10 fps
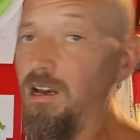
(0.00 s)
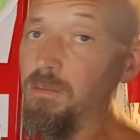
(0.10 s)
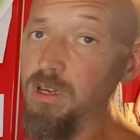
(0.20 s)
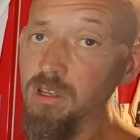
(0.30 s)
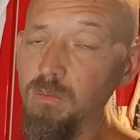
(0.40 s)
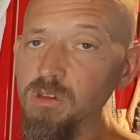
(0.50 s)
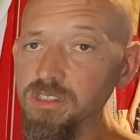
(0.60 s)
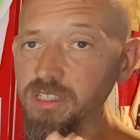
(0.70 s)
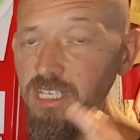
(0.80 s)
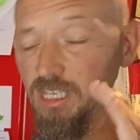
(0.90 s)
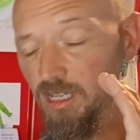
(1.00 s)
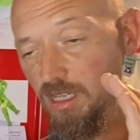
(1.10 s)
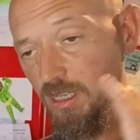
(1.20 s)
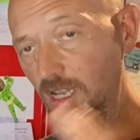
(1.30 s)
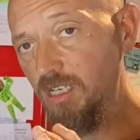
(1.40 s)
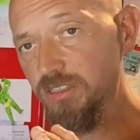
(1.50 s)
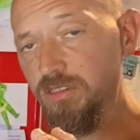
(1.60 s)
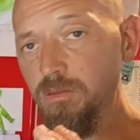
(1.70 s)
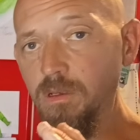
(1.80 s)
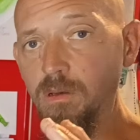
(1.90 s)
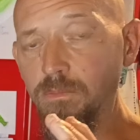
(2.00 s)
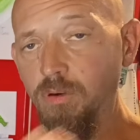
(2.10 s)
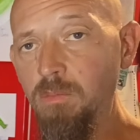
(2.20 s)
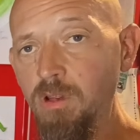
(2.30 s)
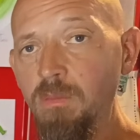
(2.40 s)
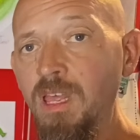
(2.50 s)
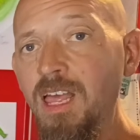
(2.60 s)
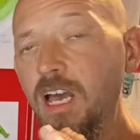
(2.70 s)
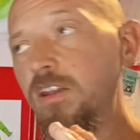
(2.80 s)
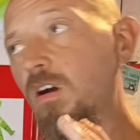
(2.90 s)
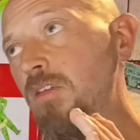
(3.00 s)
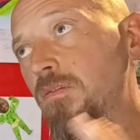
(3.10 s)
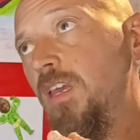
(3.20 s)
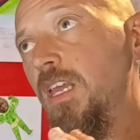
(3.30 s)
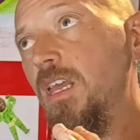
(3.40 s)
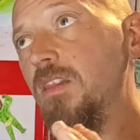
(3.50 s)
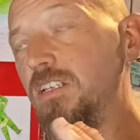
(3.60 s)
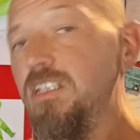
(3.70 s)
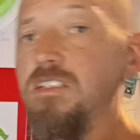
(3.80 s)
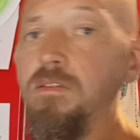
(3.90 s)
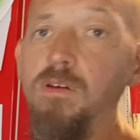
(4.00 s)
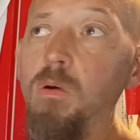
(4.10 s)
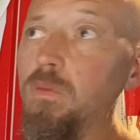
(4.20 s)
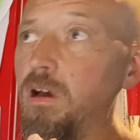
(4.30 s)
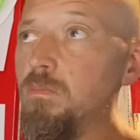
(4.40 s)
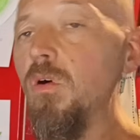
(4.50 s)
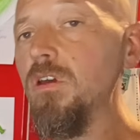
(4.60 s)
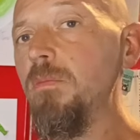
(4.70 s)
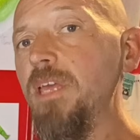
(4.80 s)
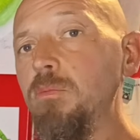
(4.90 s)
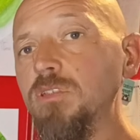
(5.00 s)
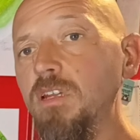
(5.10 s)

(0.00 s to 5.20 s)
I'm going to come on to the last problem, and I think this is a fault that I'm not going to be able to